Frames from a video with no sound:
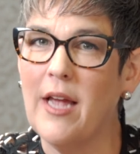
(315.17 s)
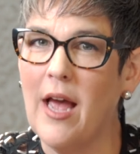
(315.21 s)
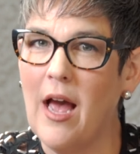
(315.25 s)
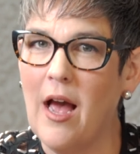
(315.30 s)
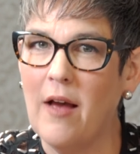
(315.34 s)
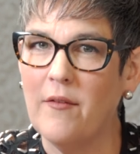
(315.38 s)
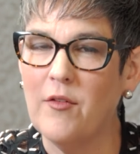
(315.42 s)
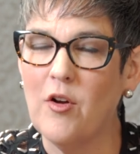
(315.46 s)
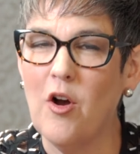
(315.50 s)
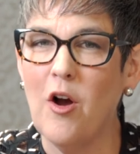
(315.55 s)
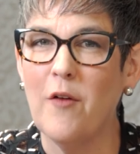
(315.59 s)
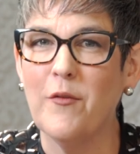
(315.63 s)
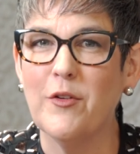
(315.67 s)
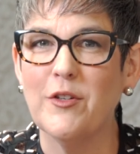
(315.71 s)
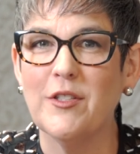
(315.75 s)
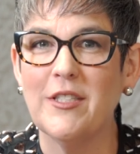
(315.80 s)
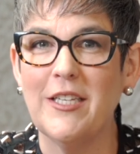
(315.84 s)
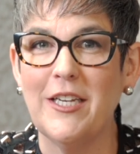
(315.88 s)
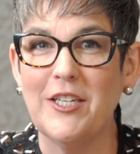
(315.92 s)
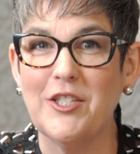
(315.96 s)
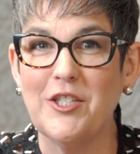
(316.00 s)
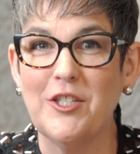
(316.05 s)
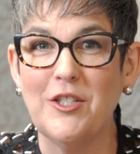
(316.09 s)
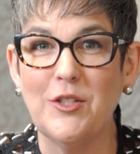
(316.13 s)
have
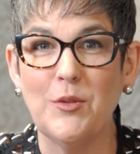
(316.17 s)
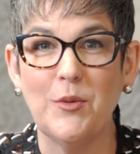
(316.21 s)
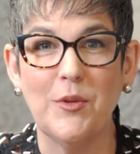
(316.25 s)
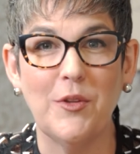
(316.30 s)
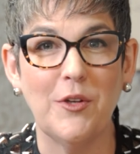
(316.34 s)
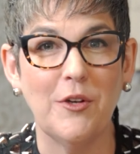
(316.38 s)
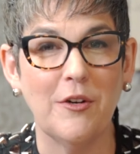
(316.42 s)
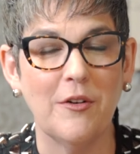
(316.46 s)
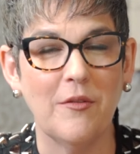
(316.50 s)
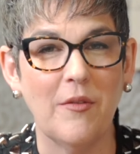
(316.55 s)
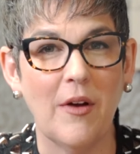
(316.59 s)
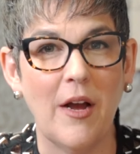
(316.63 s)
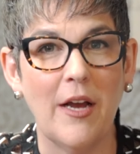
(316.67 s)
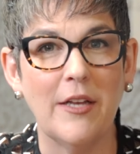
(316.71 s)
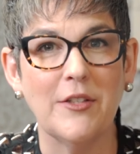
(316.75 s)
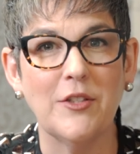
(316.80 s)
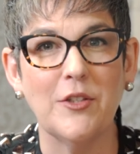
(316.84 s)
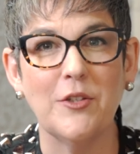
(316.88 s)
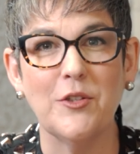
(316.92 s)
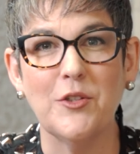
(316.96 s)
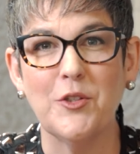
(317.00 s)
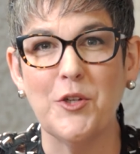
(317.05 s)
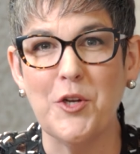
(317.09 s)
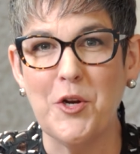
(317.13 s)
conversations with your
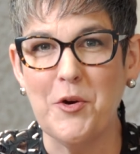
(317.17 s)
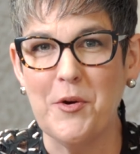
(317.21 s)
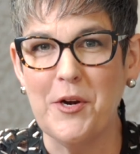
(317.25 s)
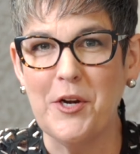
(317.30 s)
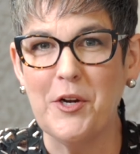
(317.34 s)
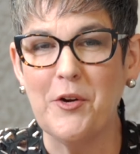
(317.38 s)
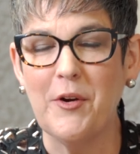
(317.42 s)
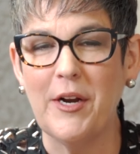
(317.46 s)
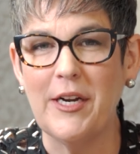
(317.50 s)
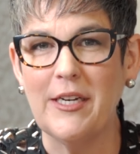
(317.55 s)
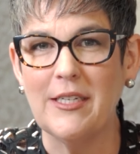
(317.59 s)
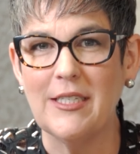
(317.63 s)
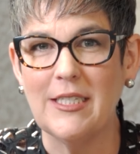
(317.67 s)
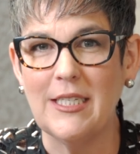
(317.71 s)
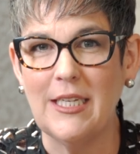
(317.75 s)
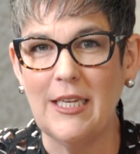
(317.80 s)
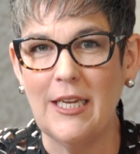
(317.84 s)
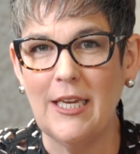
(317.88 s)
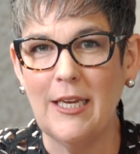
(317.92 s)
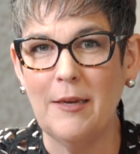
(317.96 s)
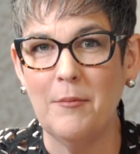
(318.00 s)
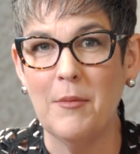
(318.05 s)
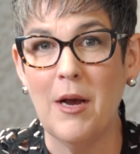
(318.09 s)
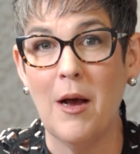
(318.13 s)
advisors or your integrated
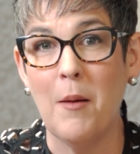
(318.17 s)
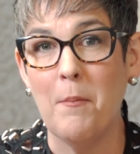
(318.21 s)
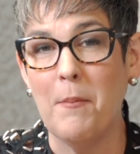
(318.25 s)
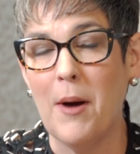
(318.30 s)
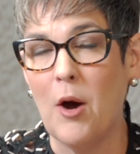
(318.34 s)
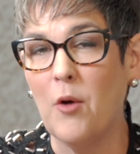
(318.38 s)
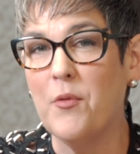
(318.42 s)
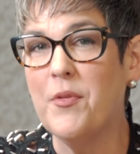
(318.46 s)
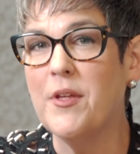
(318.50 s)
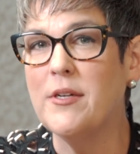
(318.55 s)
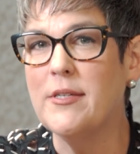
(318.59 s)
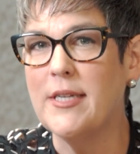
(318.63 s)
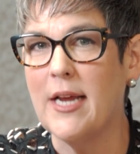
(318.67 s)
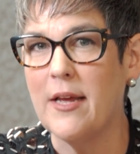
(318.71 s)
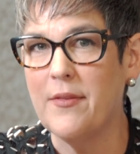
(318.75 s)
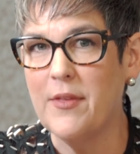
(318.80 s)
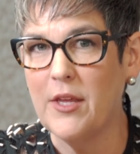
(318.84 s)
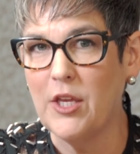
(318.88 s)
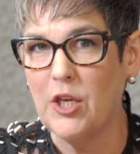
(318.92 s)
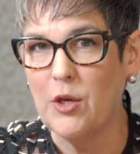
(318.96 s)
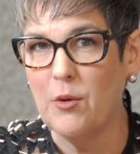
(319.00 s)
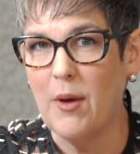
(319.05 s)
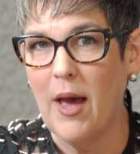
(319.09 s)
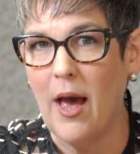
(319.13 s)
team about the debt
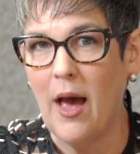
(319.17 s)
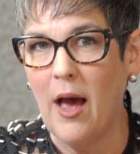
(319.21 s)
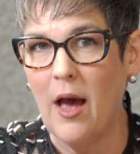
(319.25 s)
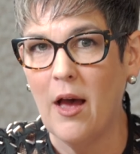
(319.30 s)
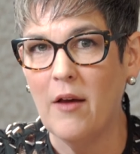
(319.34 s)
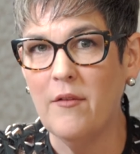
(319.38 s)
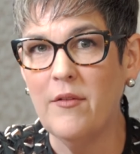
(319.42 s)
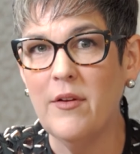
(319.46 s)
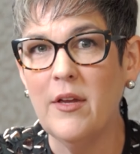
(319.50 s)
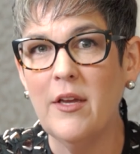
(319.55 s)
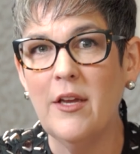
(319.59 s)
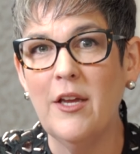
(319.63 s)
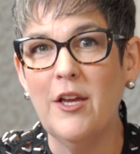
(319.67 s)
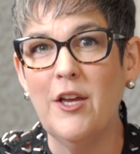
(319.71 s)
that you have,